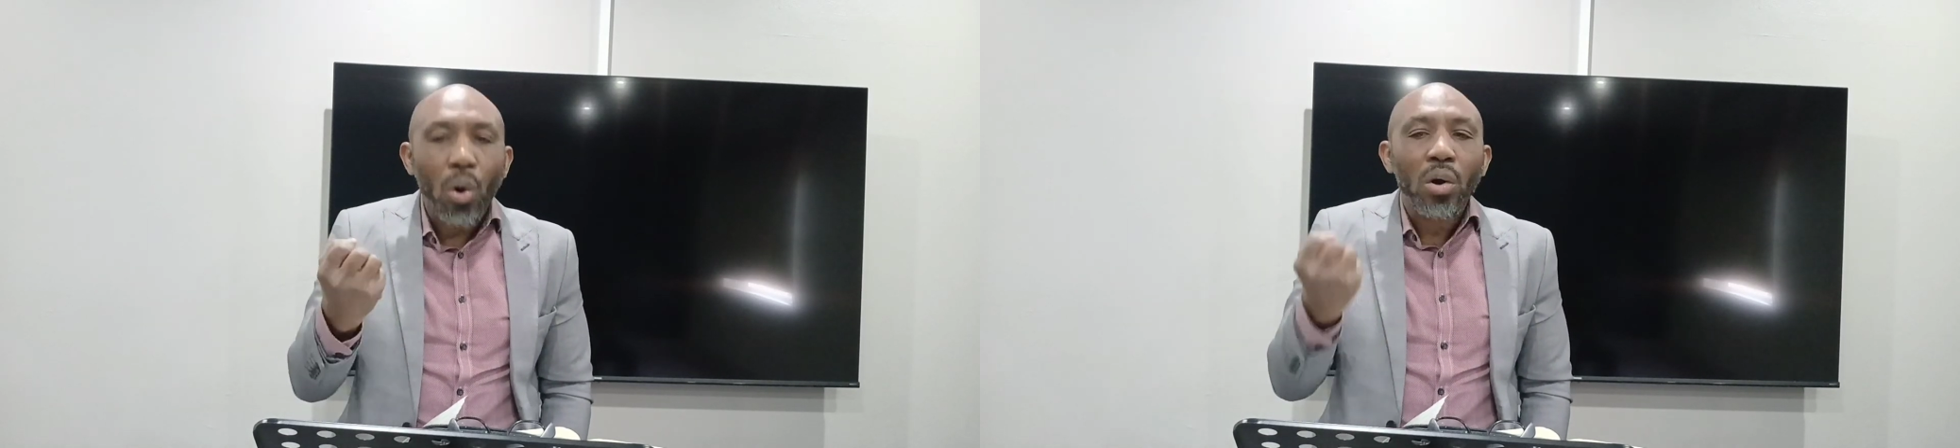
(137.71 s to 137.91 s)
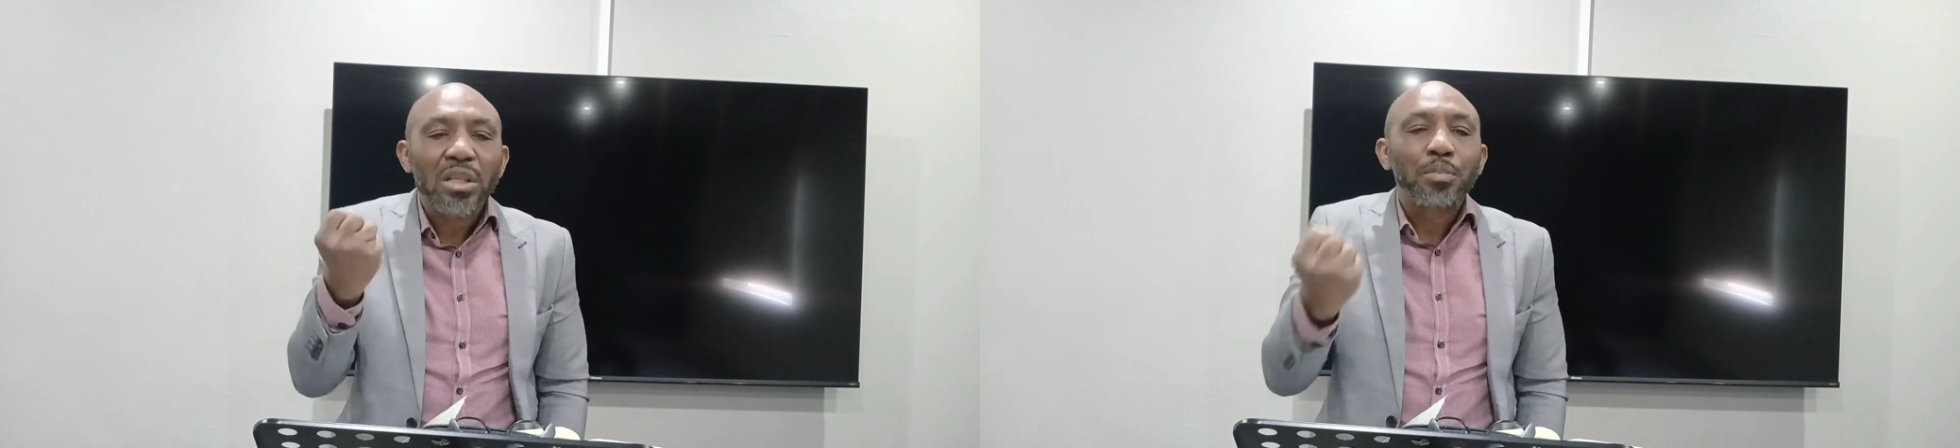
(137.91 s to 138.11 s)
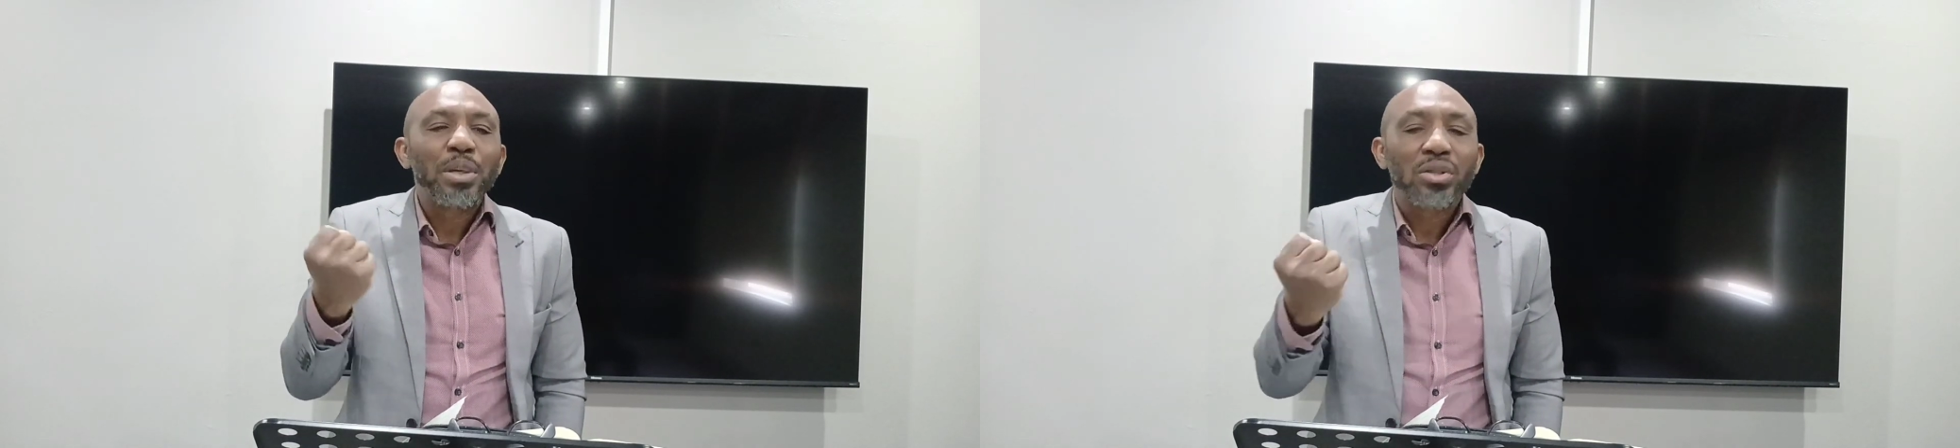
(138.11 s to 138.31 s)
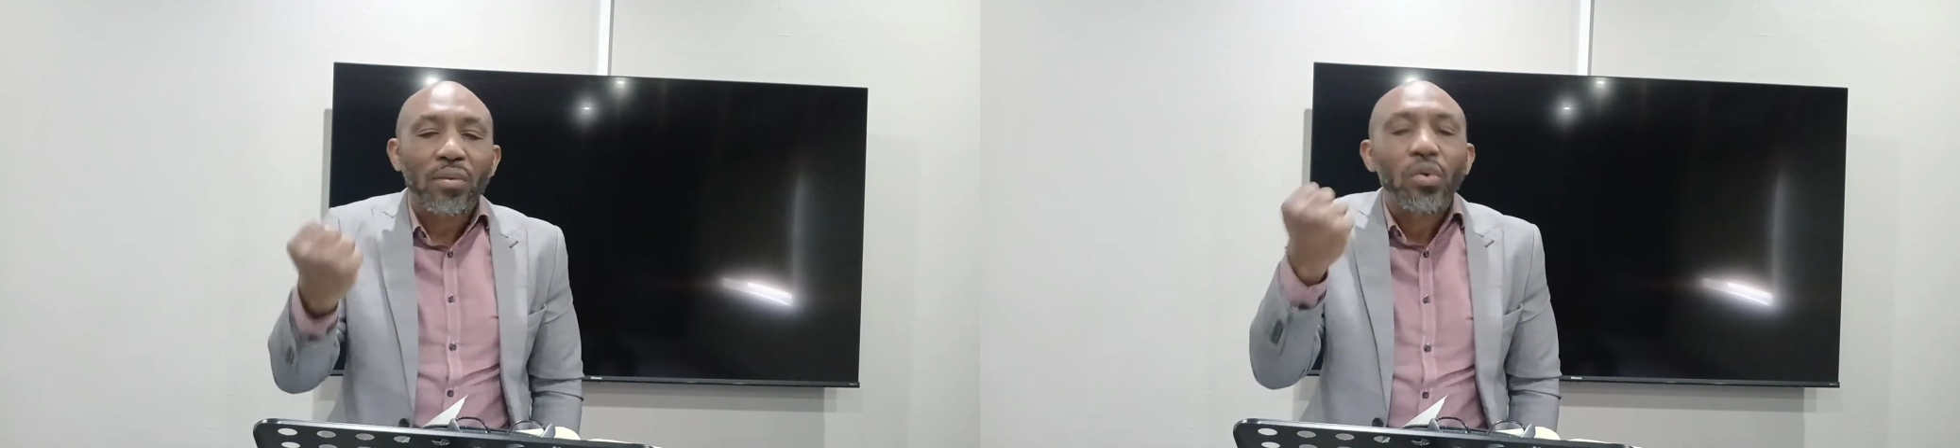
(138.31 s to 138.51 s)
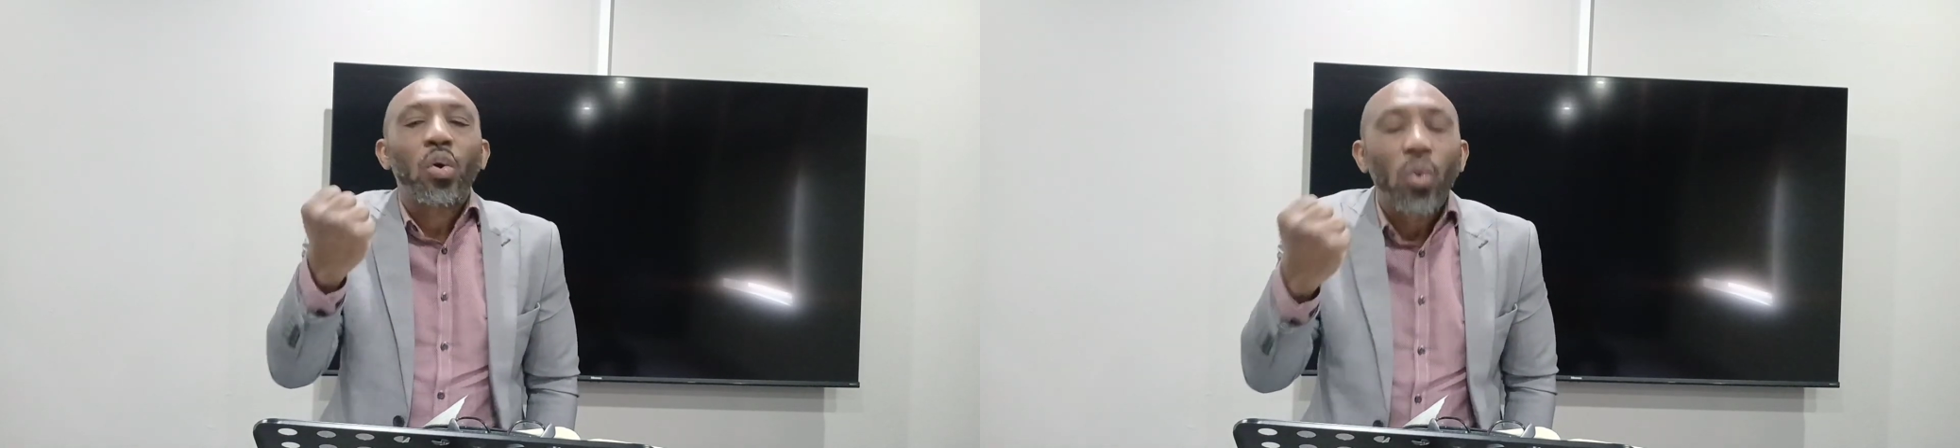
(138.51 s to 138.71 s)
hot piece
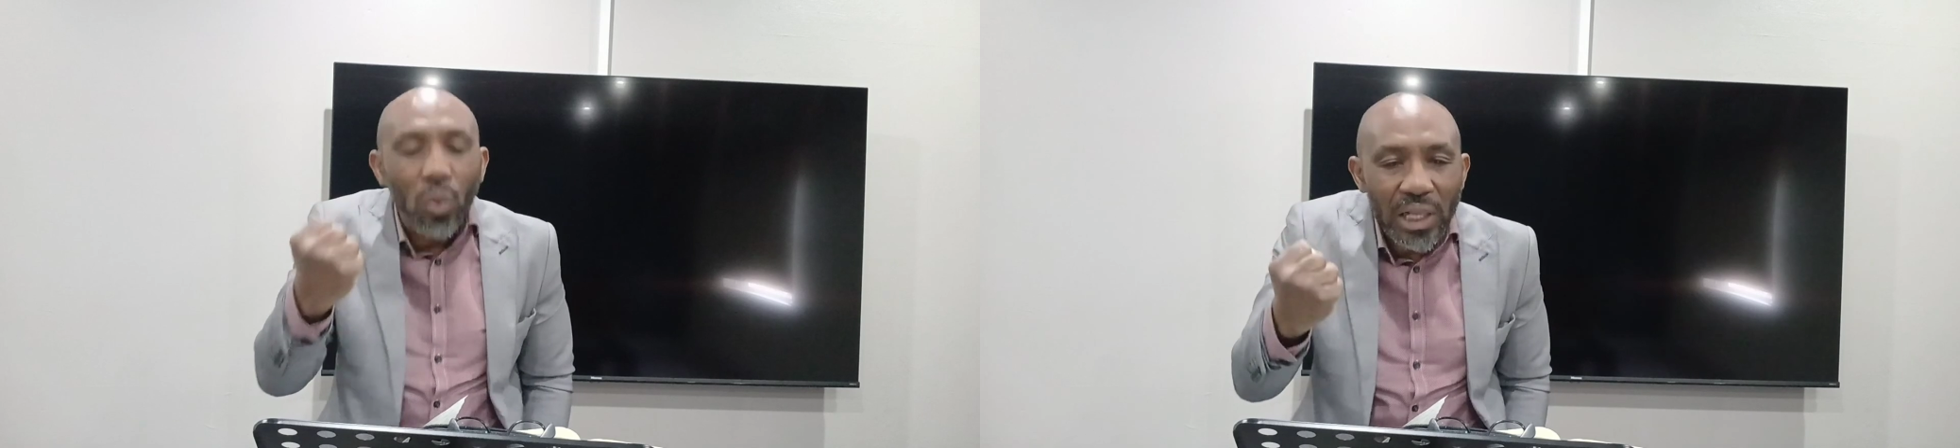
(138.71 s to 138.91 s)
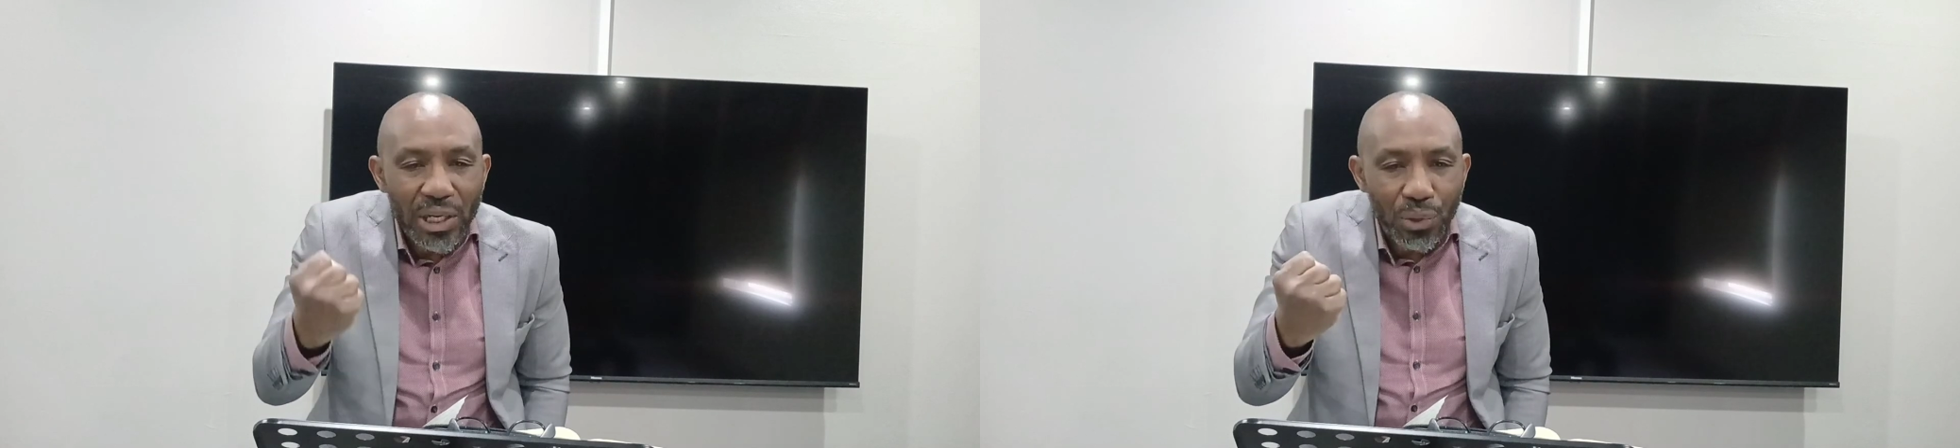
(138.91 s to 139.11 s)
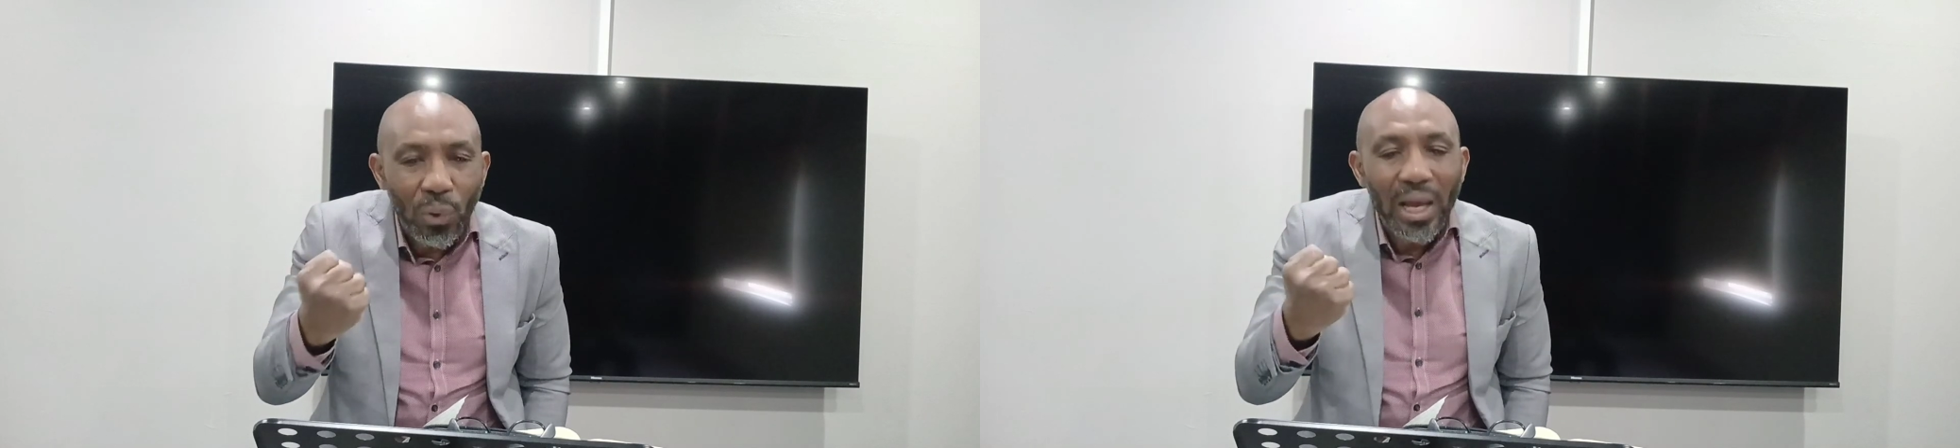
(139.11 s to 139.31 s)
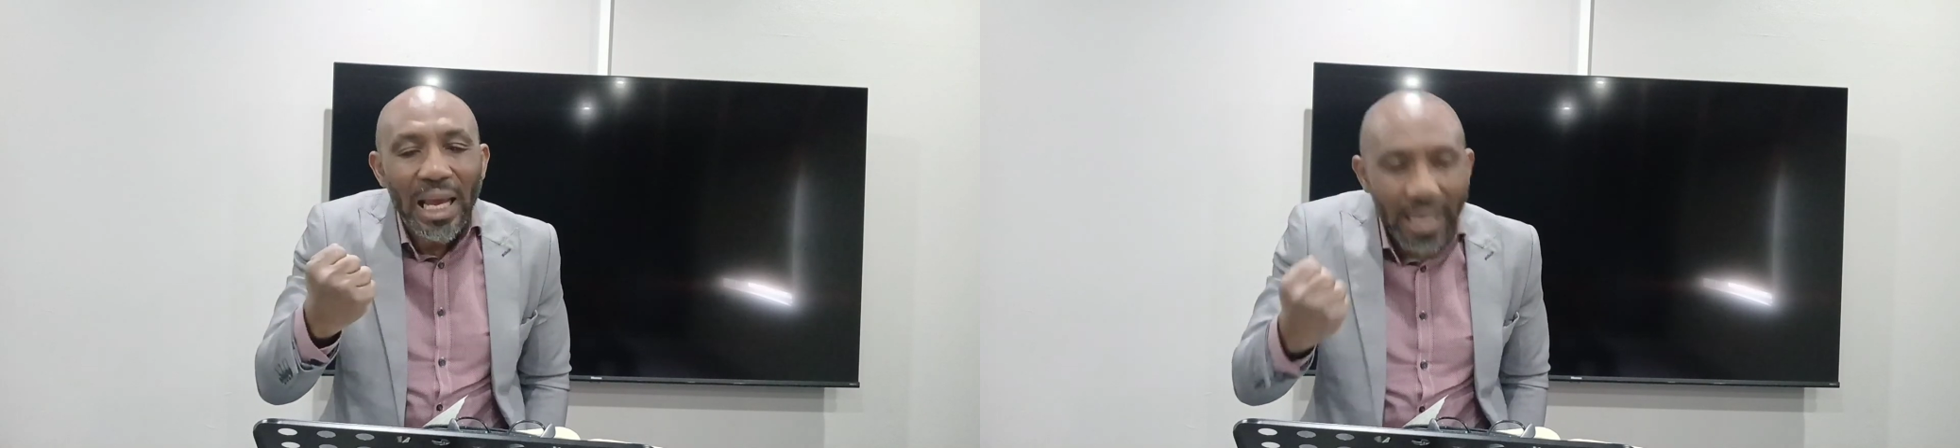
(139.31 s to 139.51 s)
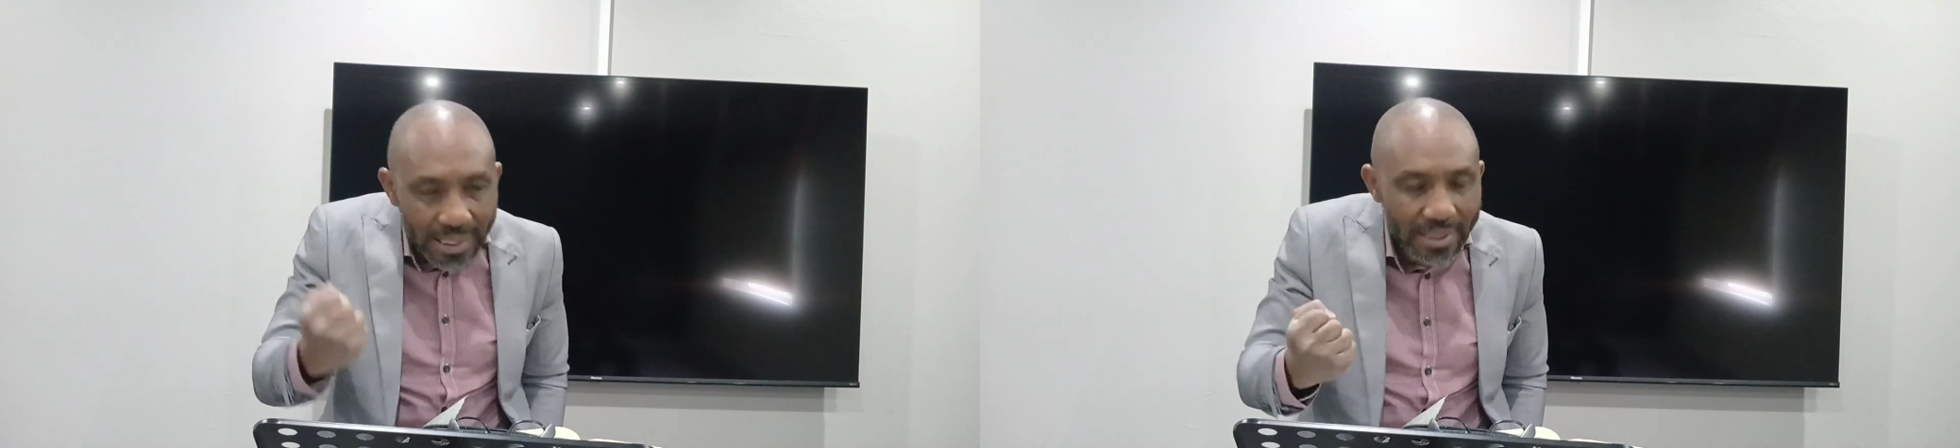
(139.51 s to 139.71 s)
of coal in your
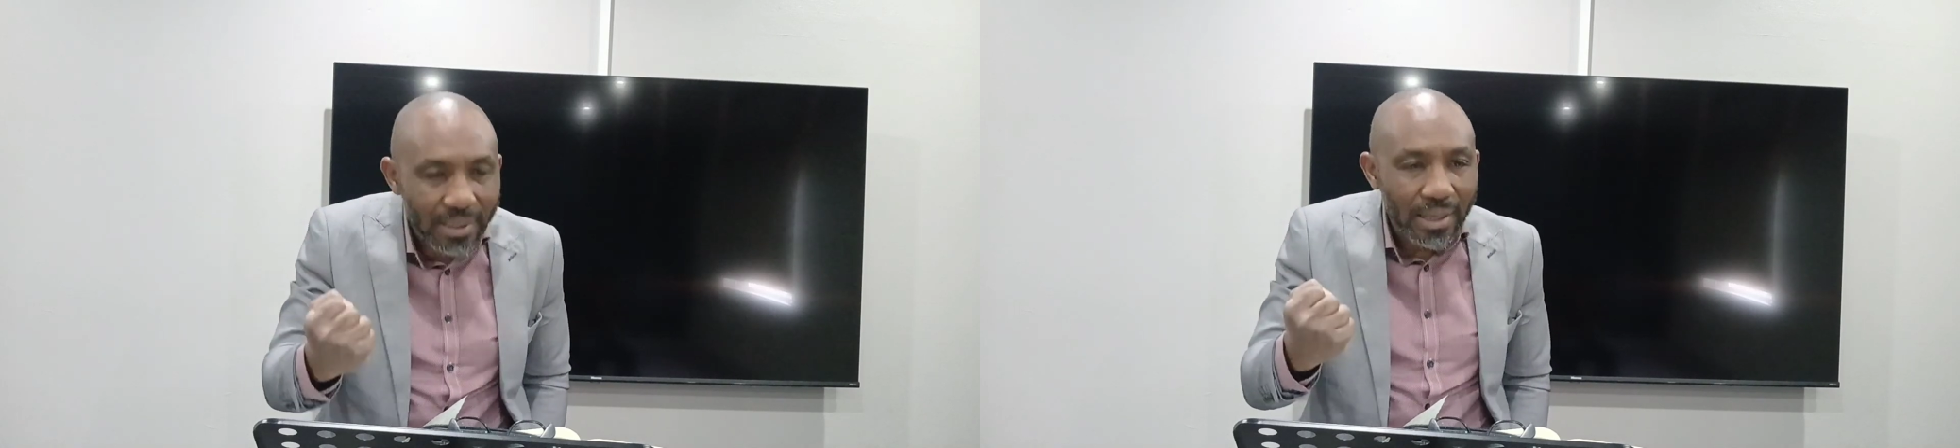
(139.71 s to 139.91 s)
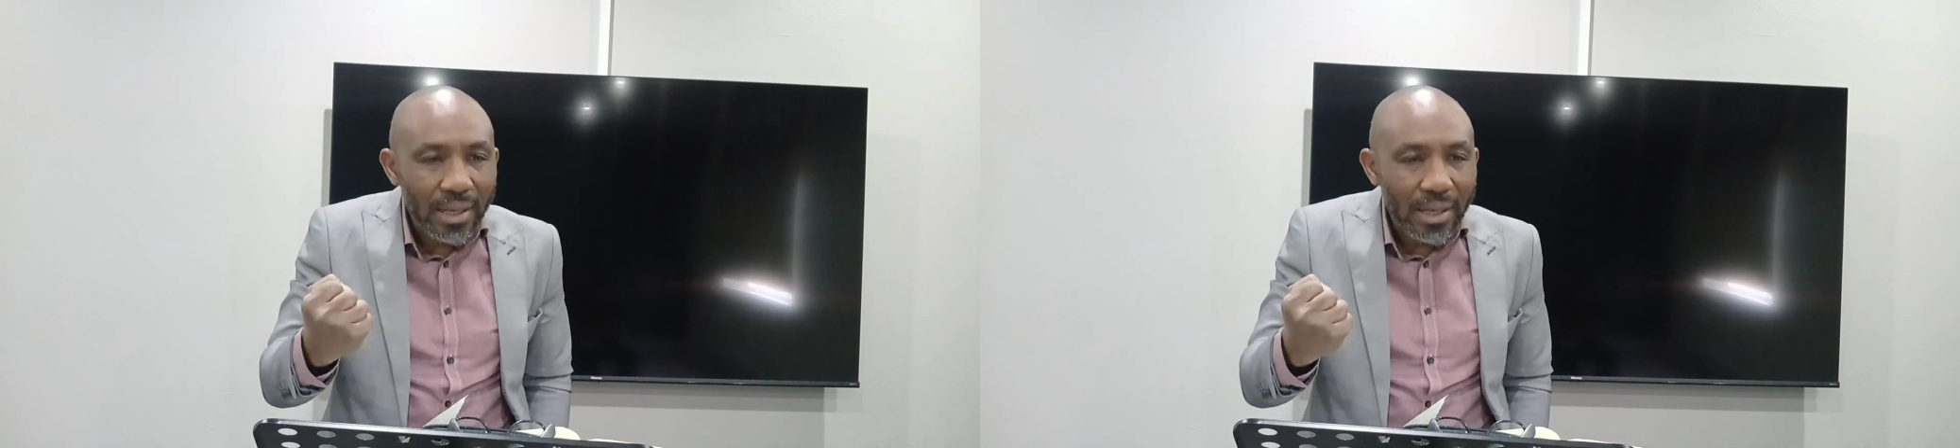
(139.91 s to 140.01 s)
hand